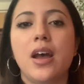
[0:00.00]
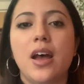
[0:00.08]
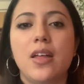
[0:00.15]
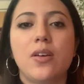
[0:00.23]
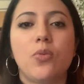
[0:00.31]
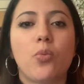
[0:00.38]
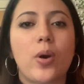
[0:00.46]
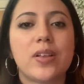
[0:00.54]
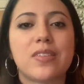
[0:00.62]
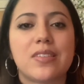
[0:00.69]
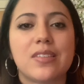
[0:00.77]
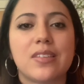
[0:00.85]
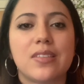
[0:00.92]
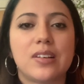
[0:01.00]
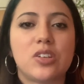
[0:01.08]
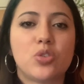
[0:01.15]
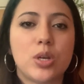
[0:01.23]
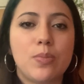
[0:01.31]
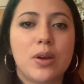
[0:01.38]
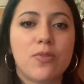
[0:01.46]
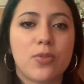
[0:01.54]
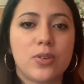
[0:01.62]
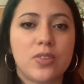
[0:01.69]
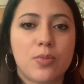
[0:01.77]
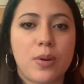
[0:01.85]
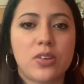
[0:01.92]
And then what's the treatment for
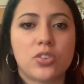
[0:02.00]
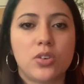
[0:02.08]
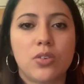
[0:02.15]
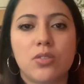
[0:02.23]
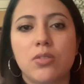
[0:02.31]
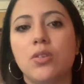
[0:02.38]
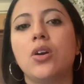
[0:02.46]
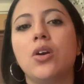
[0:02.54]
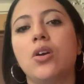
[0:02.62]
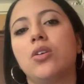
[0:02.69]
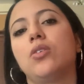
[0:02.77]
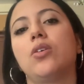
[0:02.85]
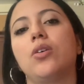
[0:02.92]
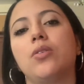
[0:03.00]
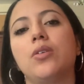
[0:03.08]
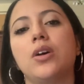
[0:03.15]
these patients, you know?